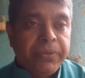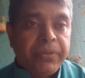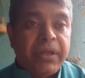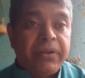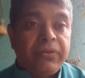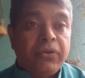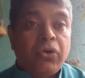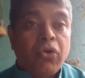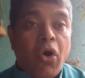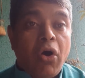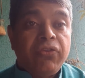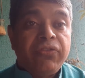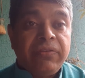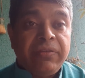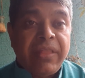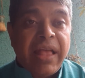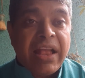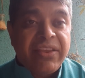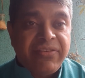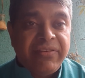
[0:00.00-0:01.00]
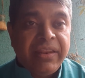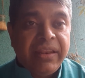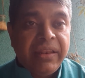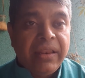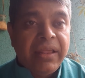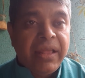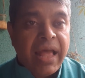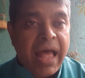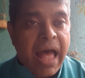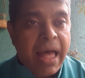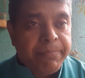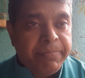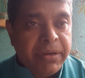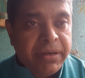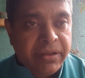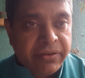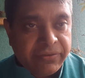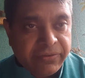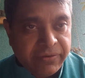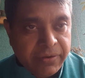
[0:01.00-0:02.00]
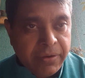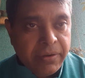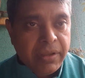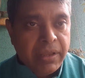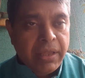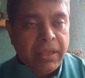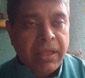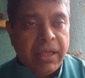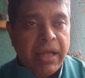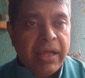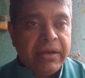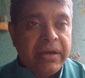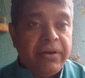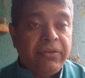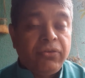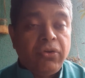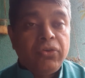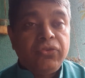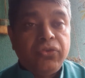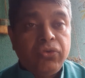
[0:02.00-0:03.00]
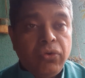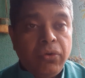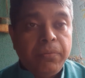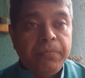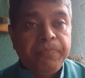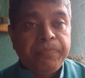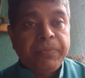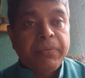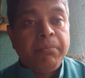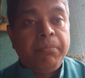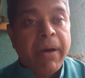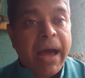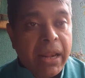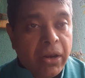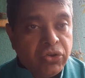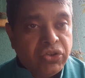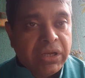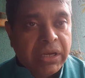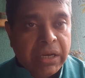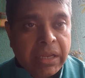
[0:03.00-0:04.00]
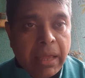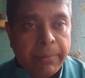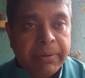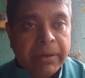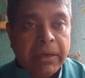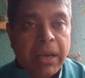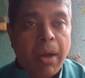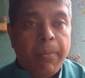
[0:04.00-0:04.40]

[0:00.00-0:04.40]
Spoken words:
There is gross national happiness, and it is also biological capital.